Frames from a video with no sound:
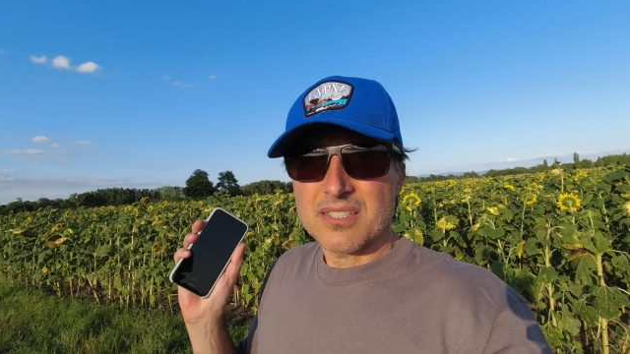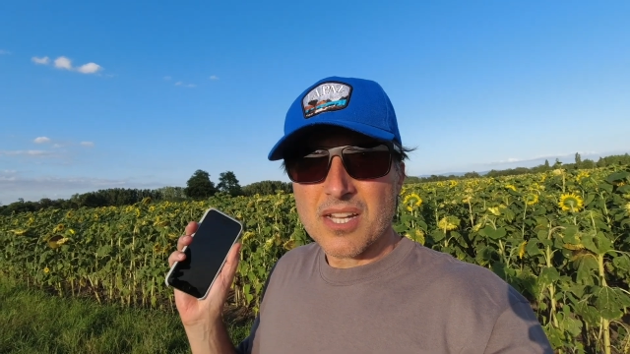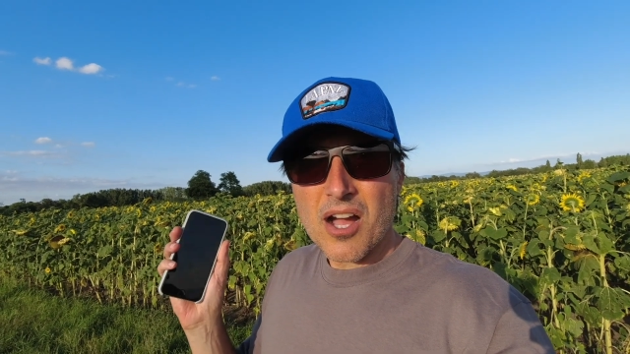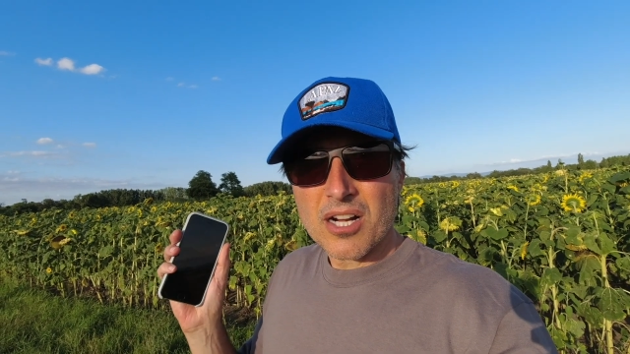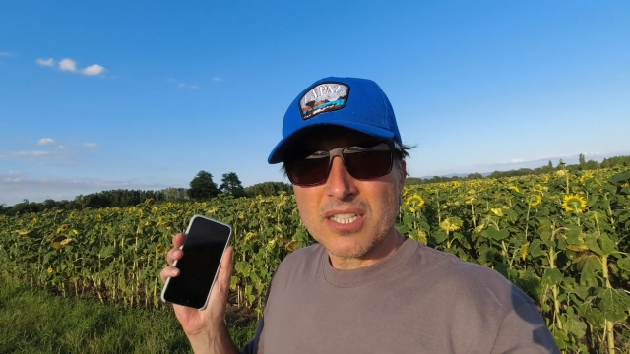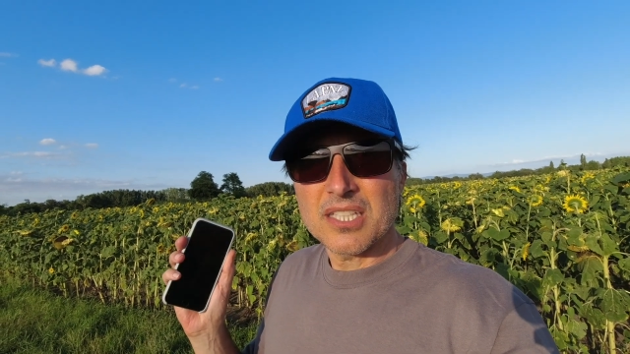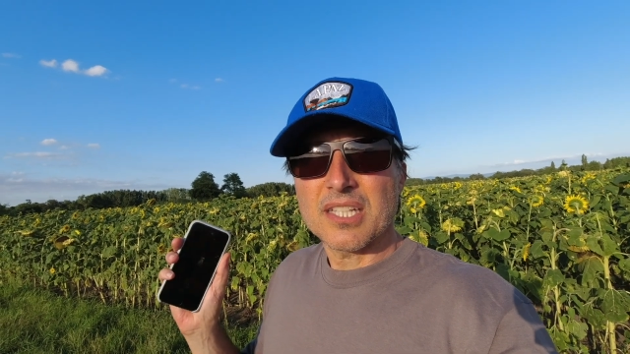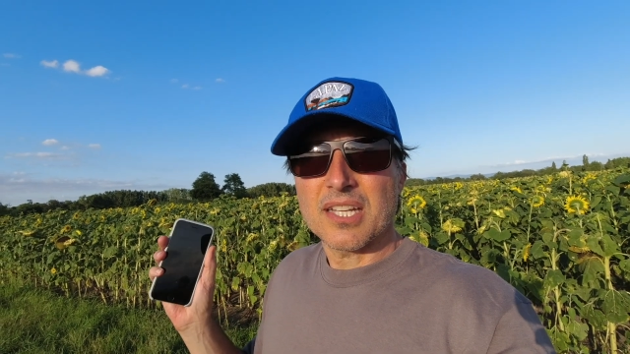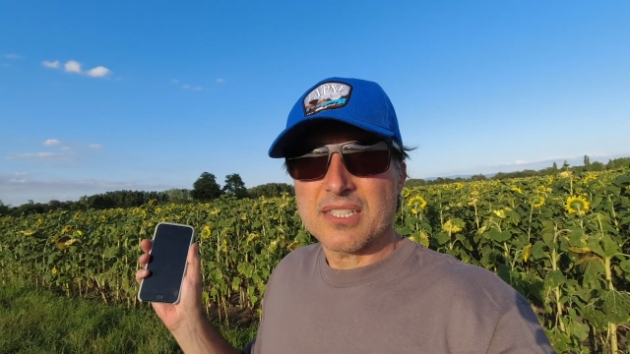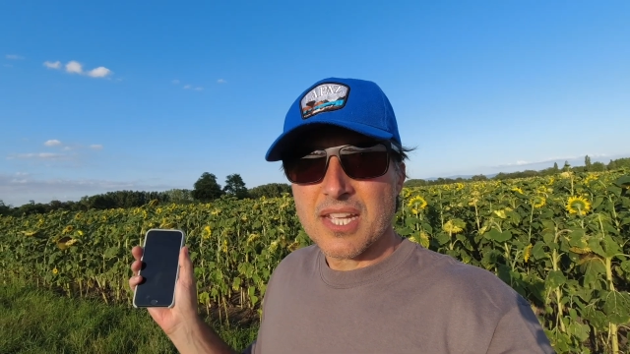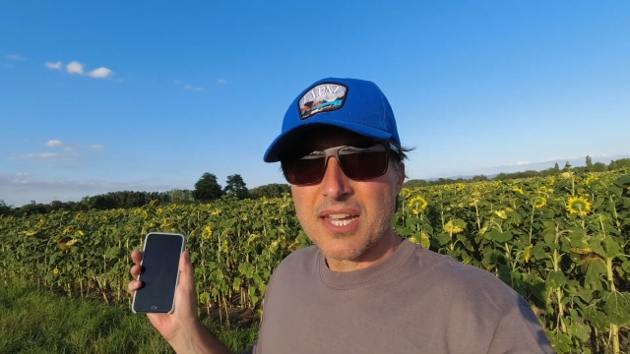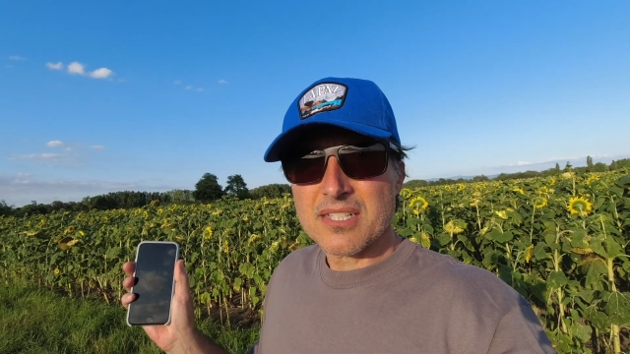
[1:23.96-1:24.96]
talking
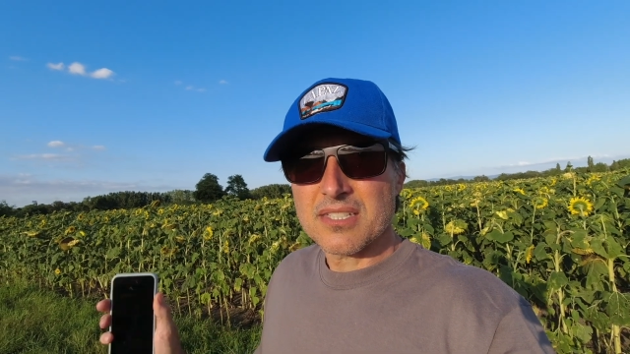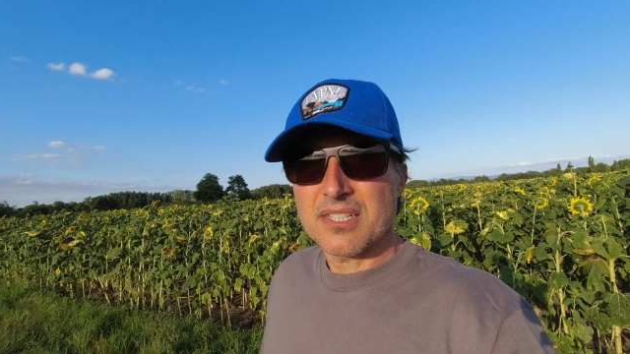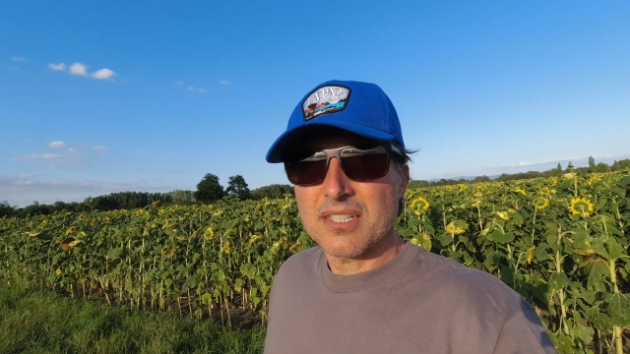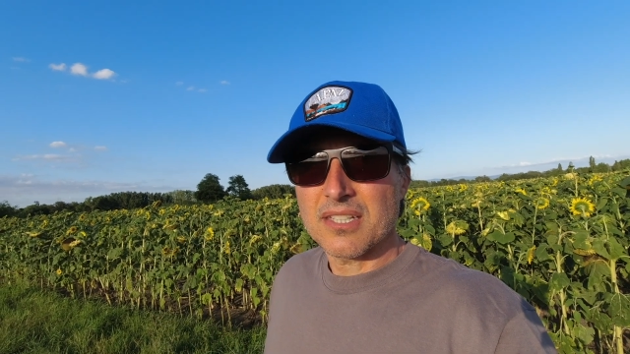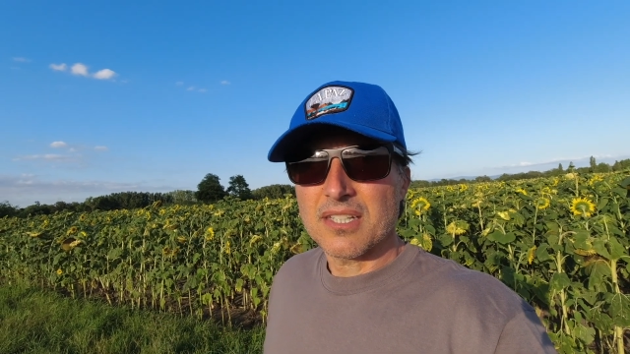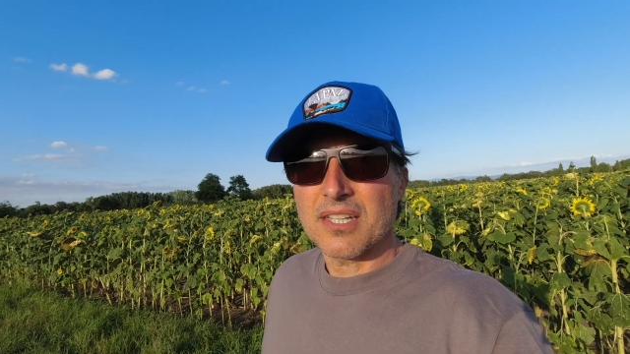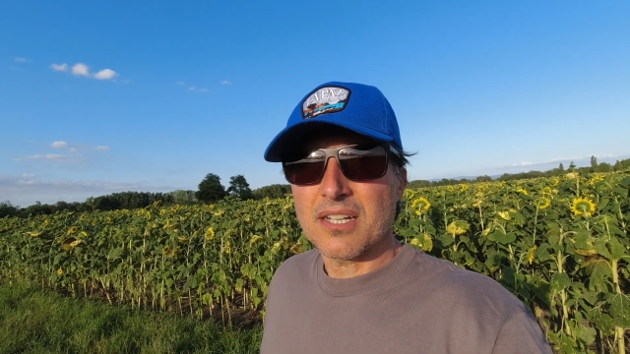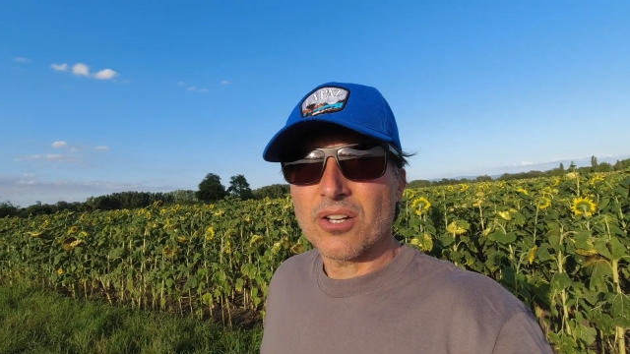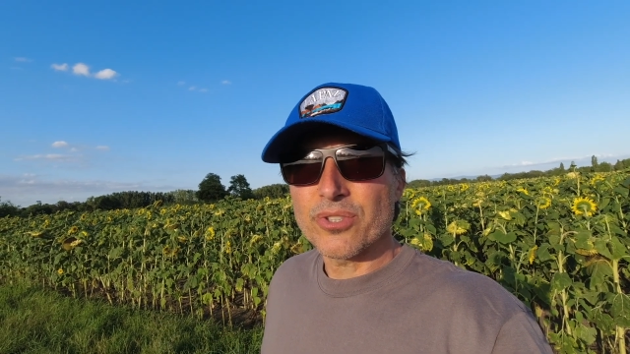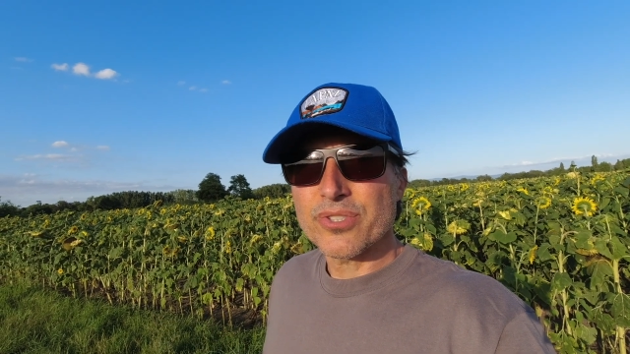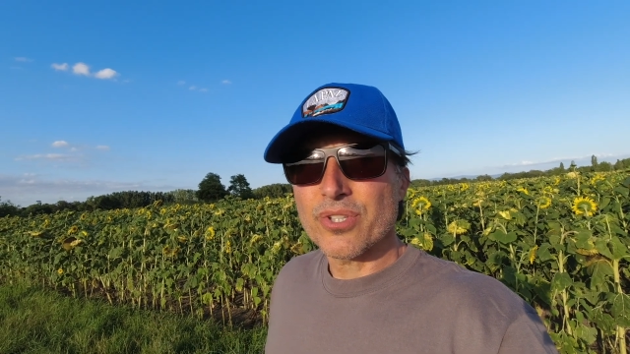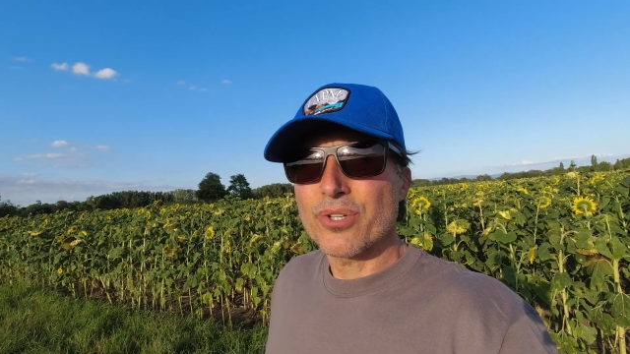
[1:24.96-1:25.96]
and texting. It
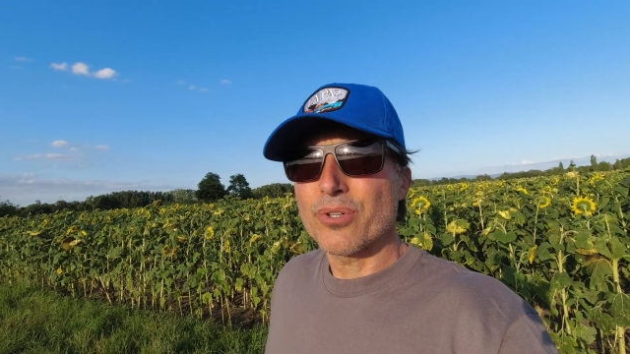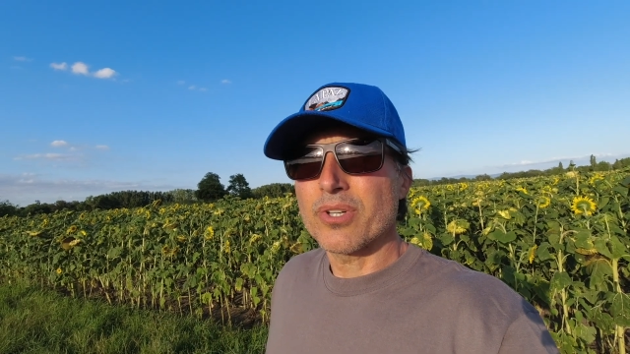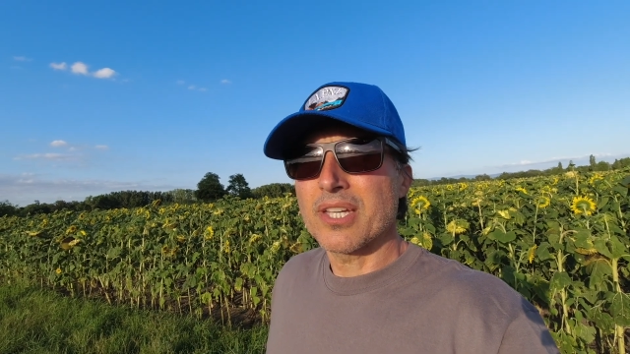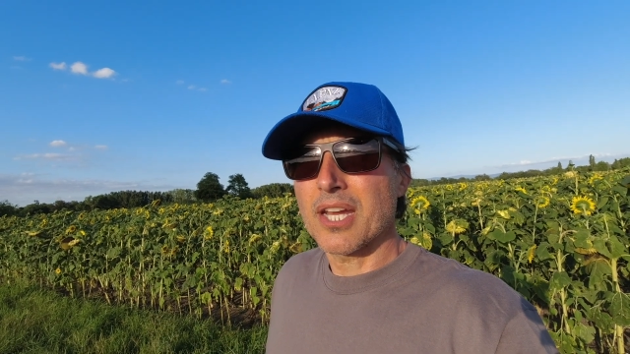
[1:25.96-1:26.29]
also